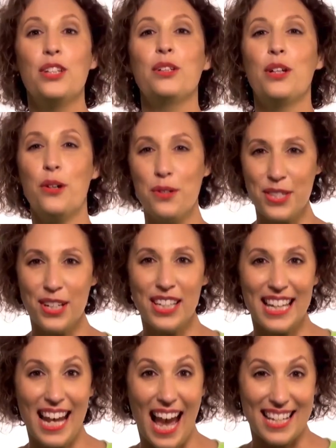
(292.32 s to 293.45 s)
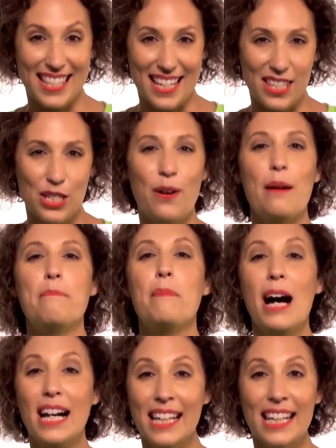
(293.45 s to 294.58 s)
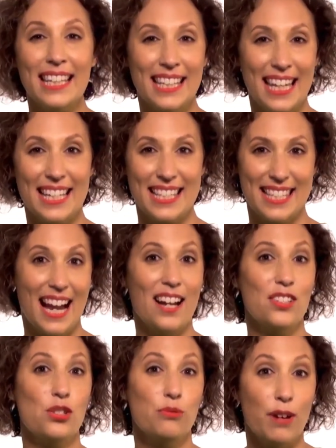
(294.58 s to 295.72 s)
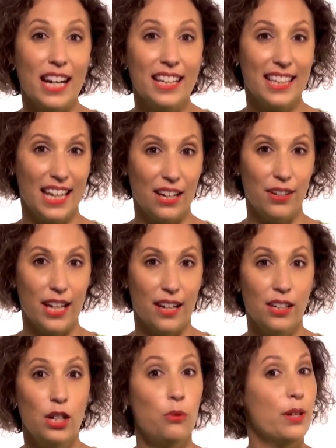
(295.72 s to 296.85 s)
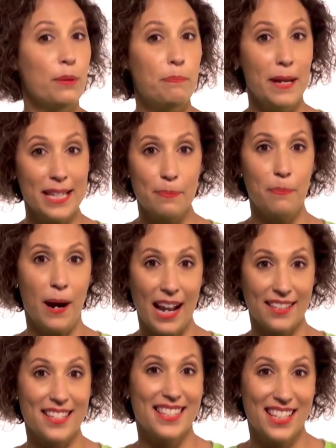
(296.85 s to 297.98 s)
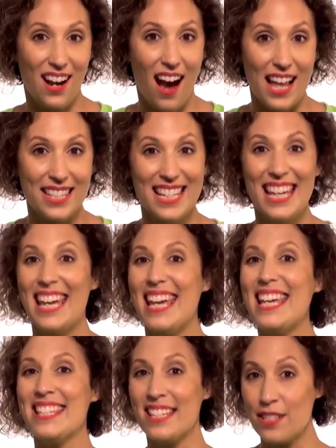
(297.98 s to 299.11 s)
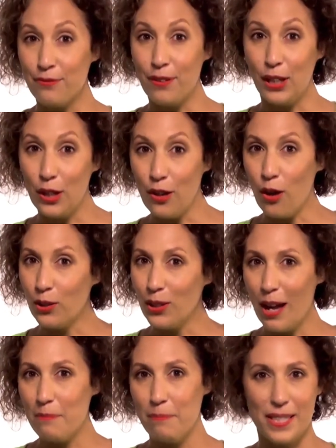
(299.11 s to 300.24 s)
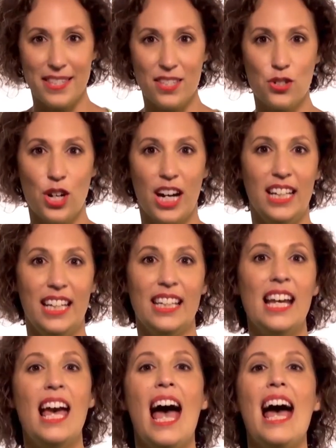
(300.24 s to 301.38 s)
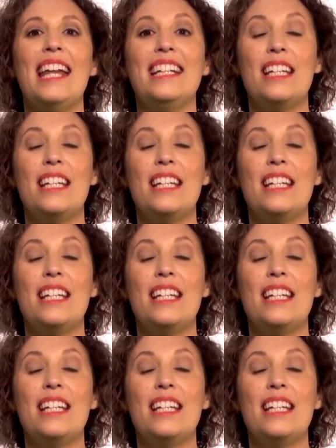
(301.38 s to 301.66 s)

you'll also get access to our Marketing Kickstart training area with best practice guides easy to follow online business training, and an